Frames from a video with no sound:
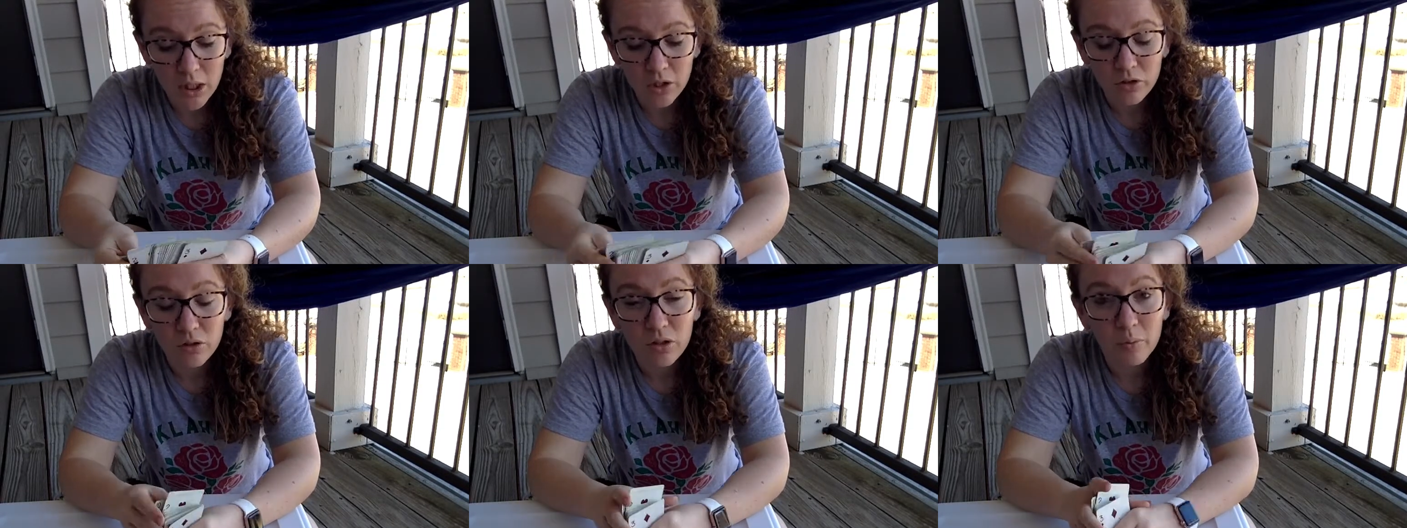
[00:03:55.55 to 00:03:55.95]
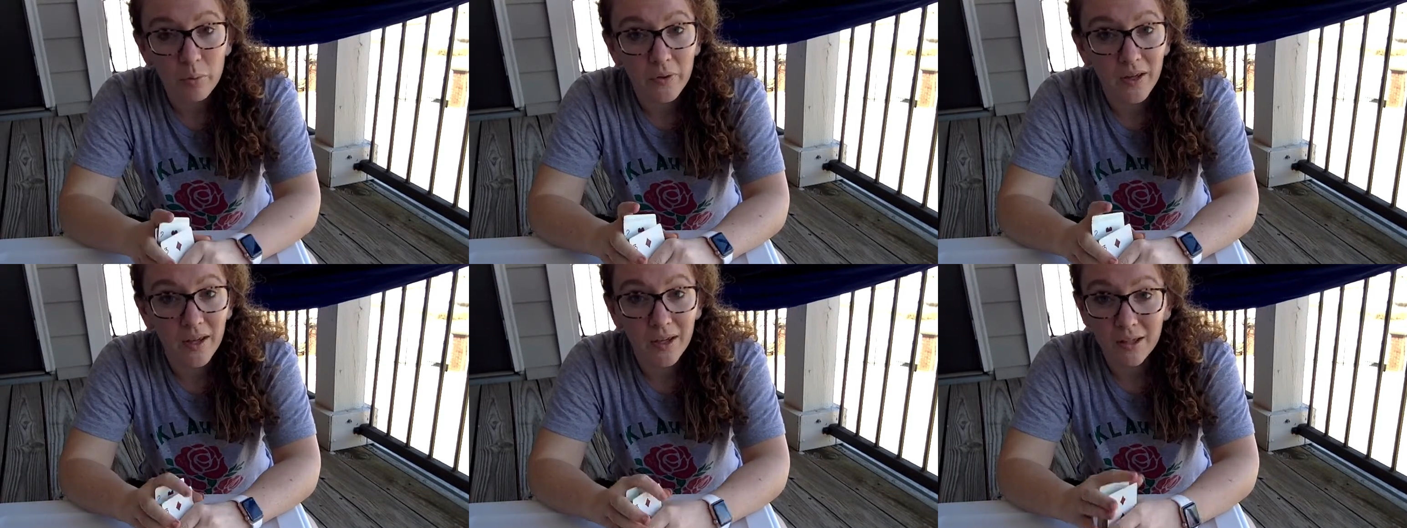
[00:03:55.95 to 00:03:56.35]
you can
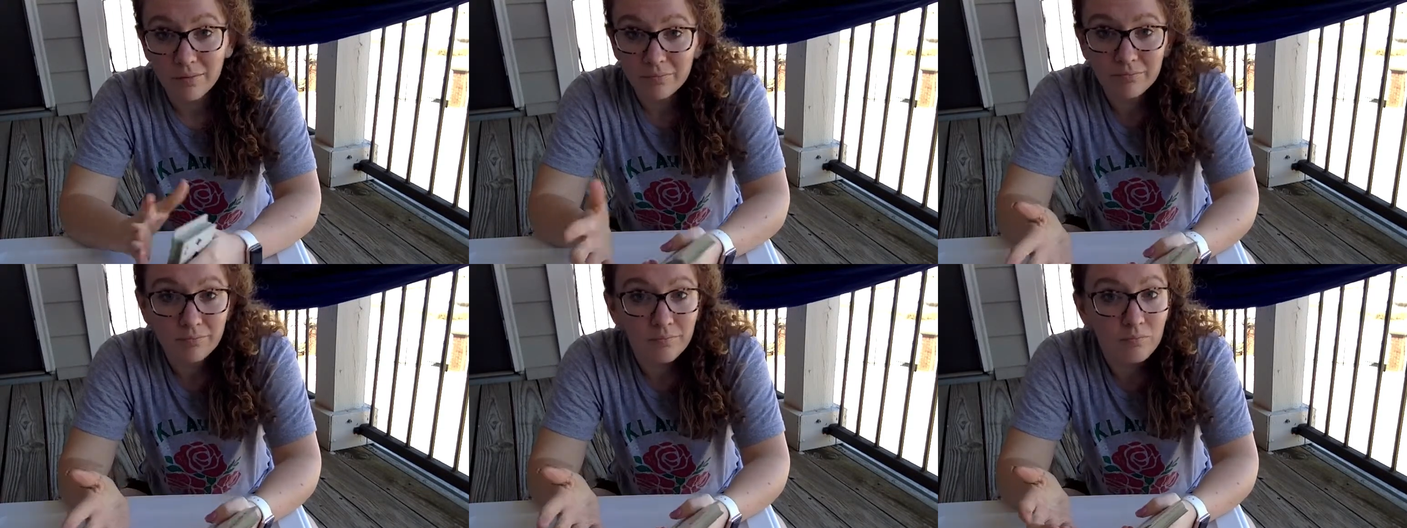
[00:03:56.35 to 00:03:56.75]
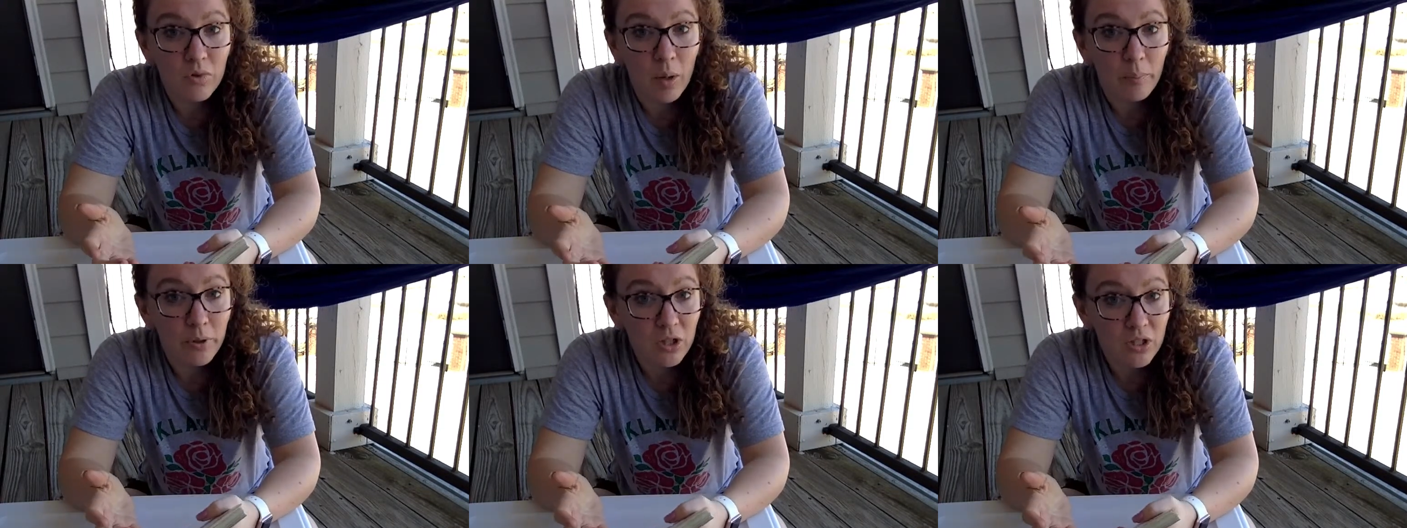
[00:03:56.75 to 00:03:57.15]
play
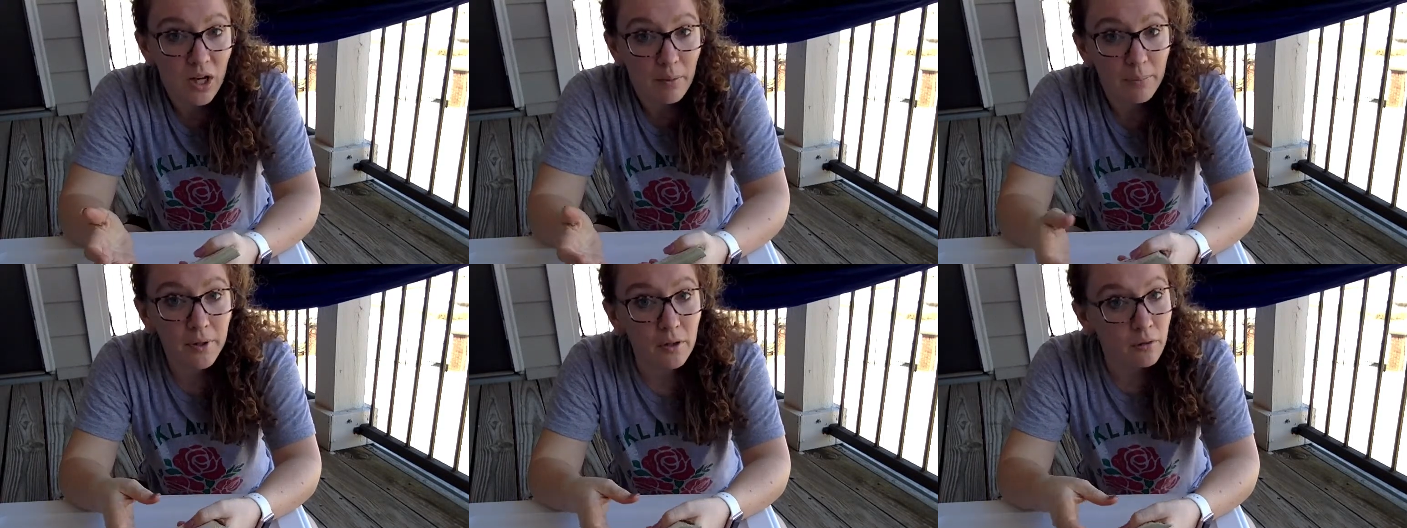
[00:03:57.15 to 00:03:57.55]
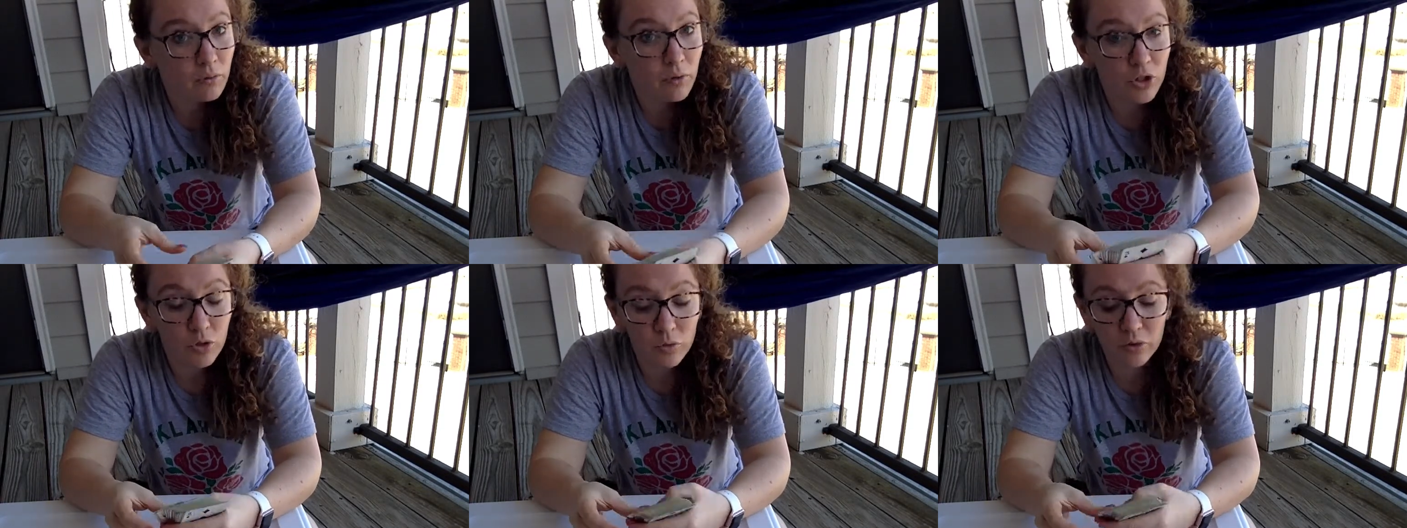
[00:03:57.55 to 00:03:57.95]
number Topit,
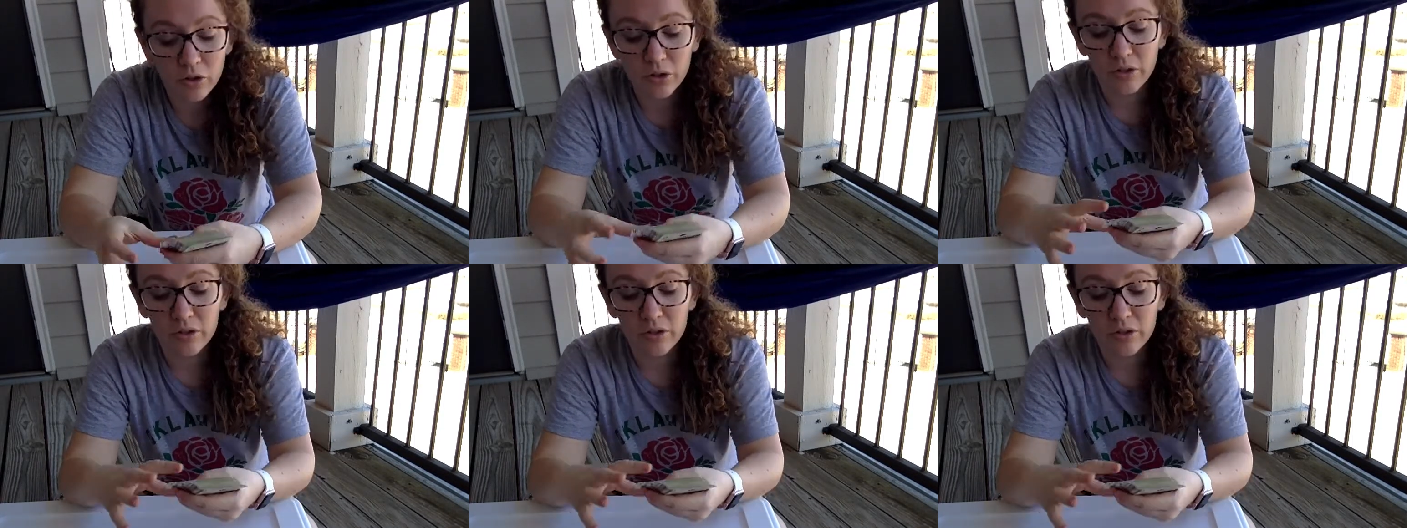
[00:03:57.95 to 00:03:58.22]
which would look